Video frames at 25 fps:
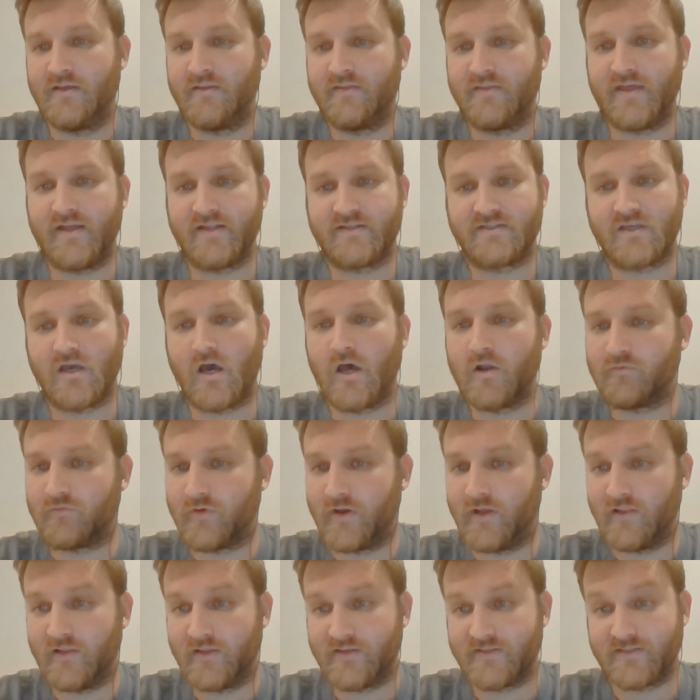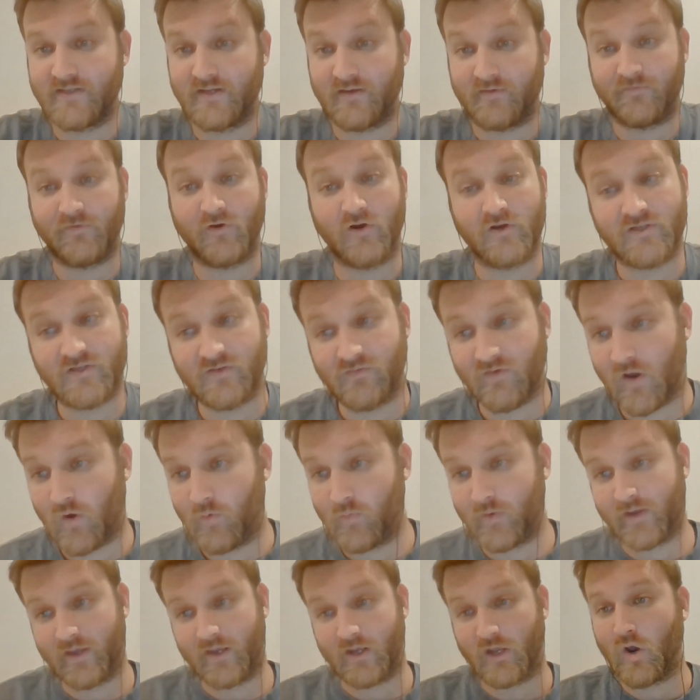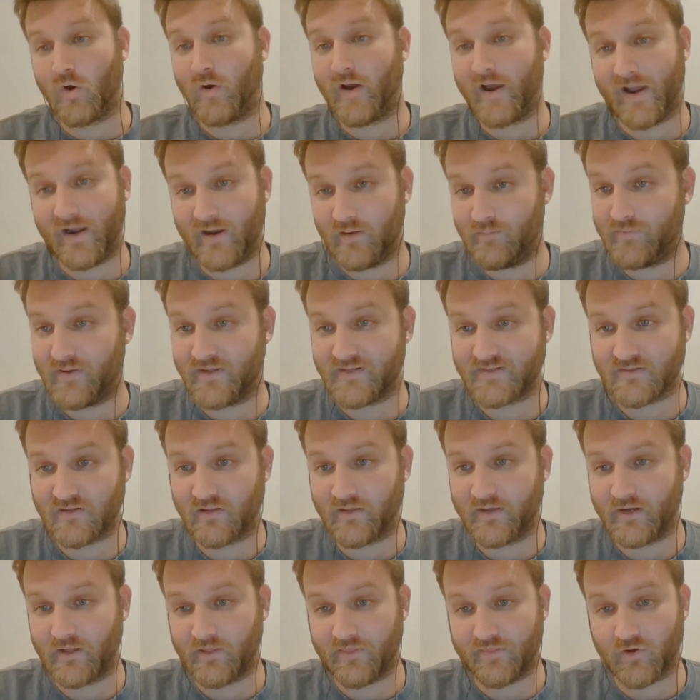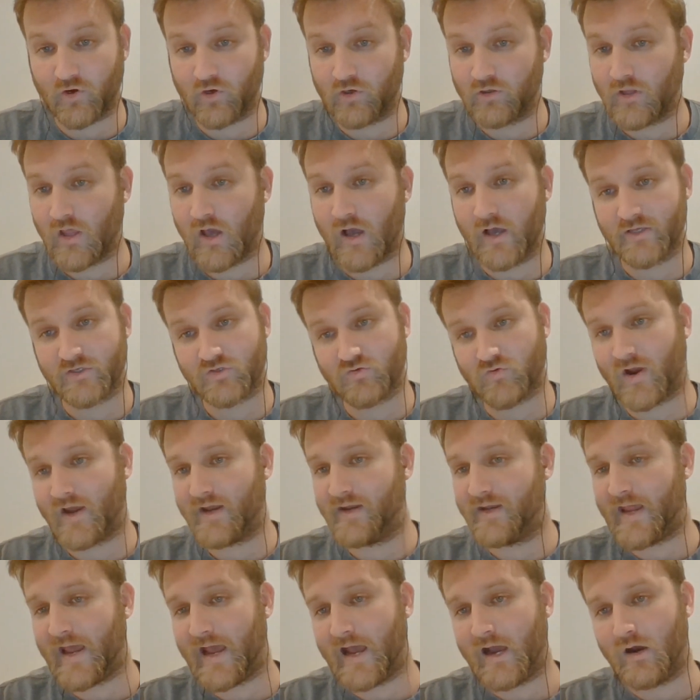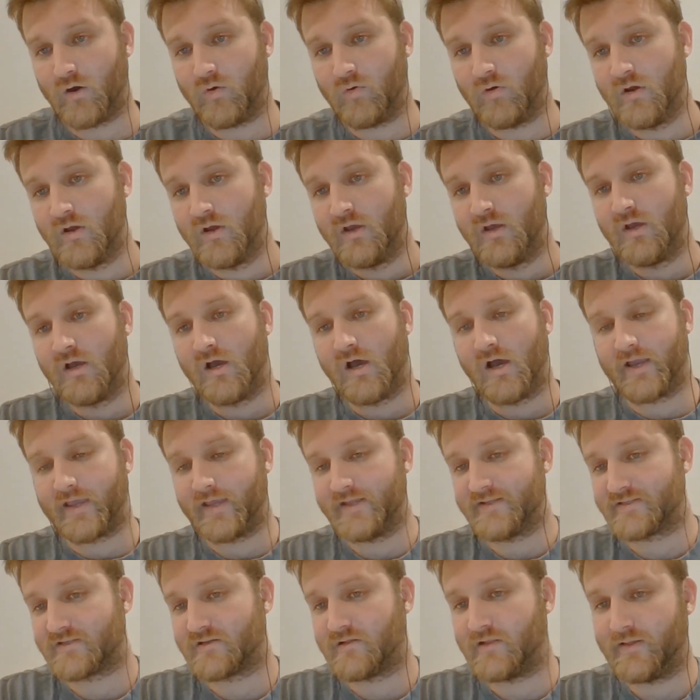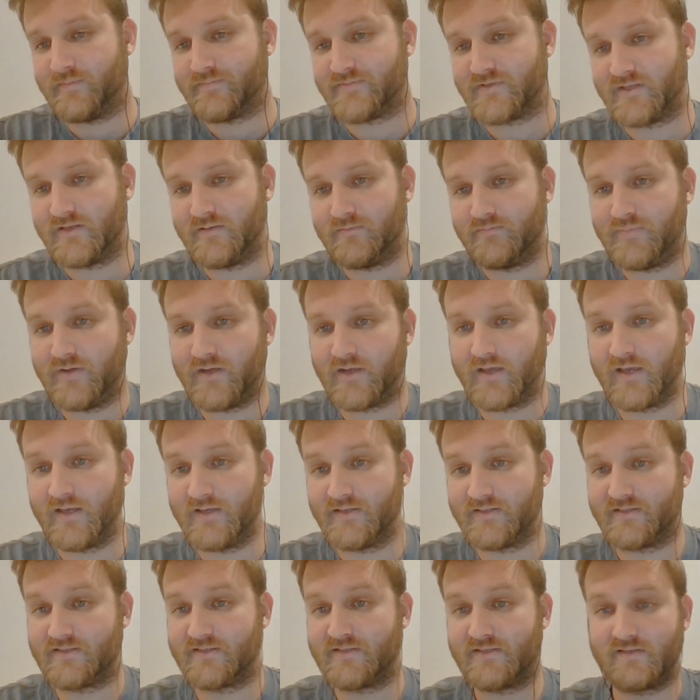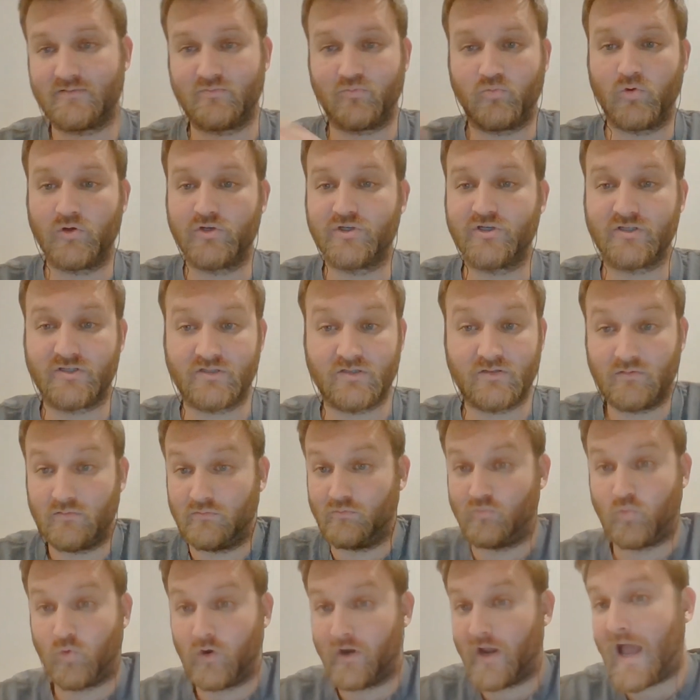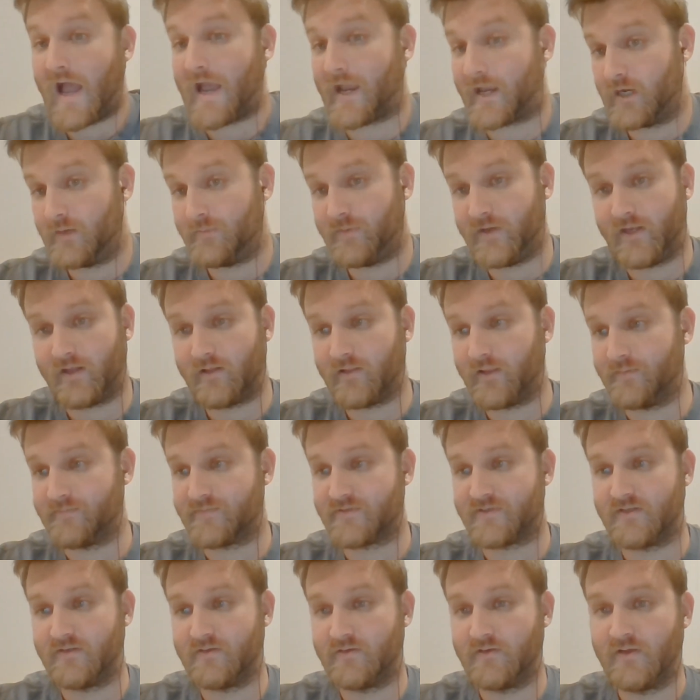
That's unrealistic. First of all, we can go ahead and pencil in a third loss right now against Clemson, because we're not going to beat Clemson.